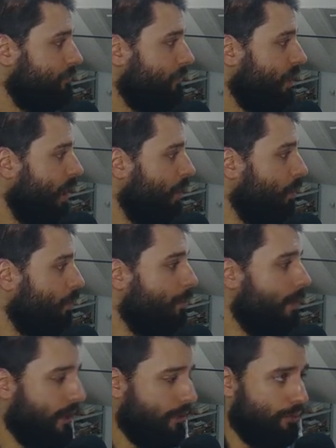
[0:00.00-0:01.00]
I will go
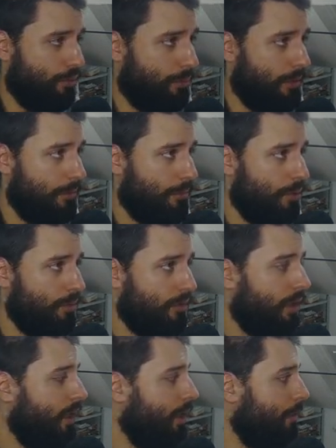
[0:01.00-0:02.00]
back to normal mode,
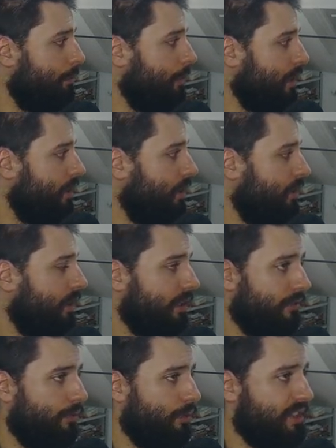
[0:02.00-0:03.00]
meaning that,
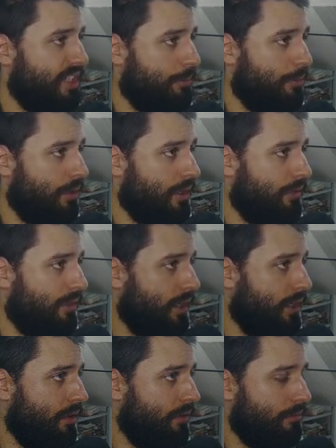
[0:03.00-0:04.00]
for example, if
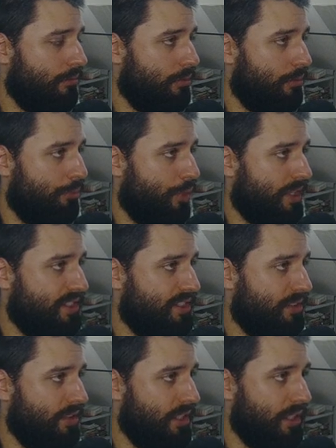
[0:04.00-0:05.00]
I press
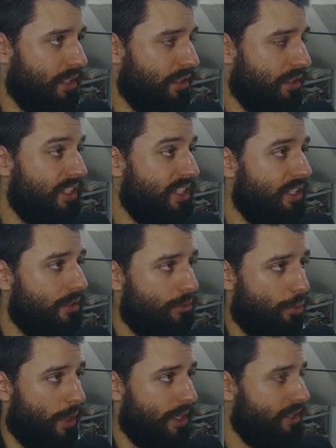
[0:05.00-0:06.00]
delete D
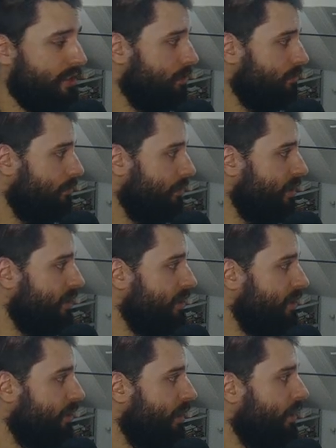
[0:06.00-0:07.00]
twice,
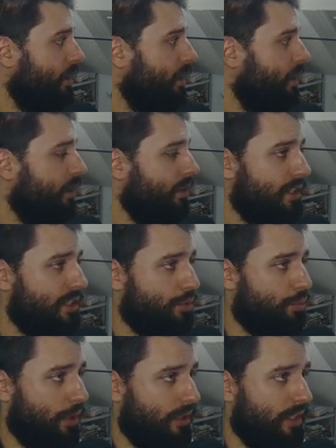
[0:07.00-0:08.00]
DD,
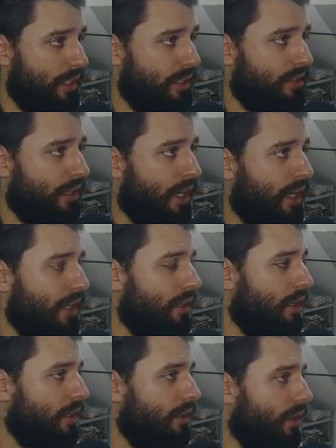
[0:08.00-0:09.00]
this will delete the line and I